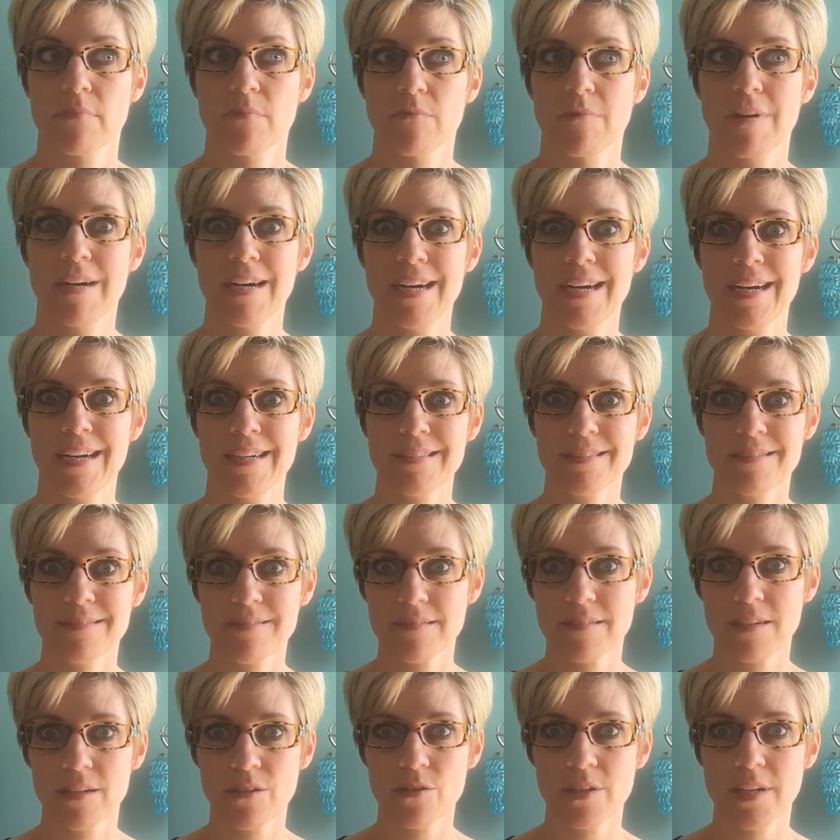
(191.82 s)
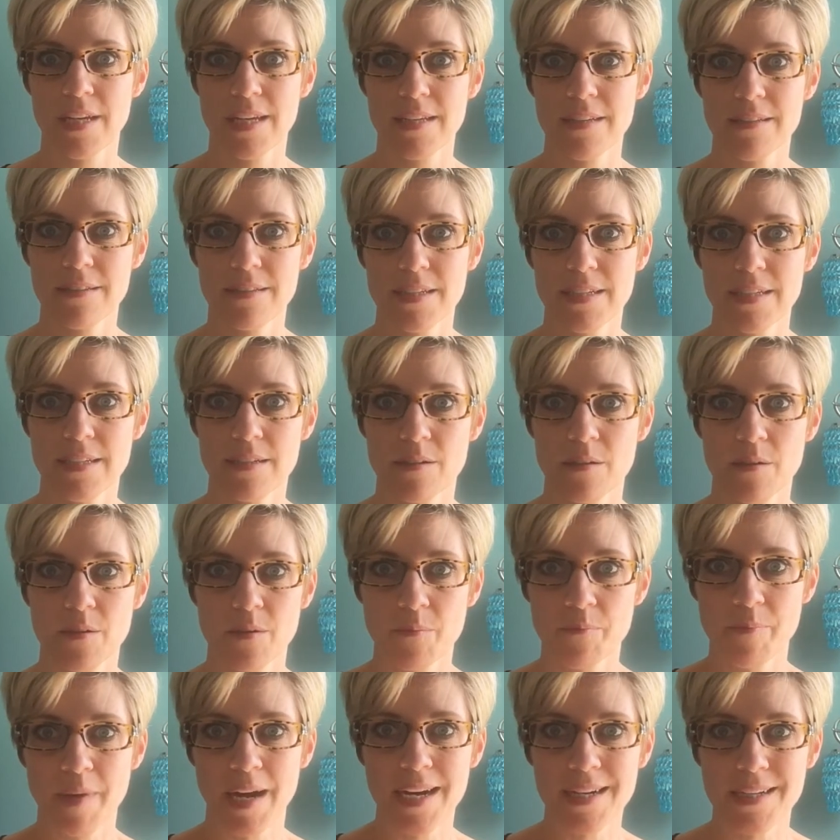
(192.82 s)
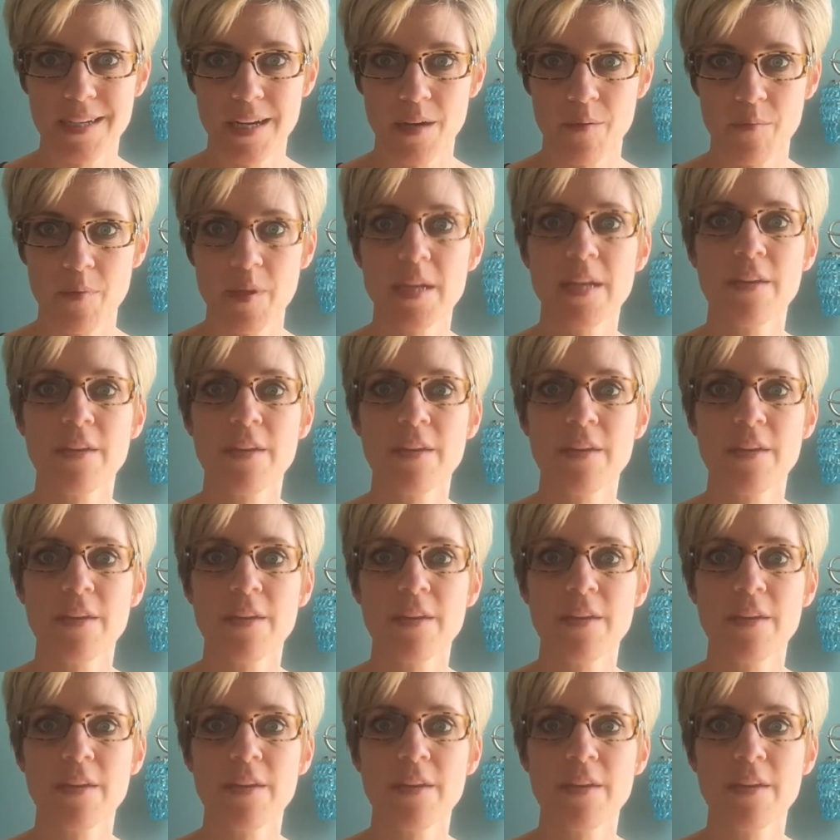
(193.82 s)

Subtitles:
What? Okay, like back up.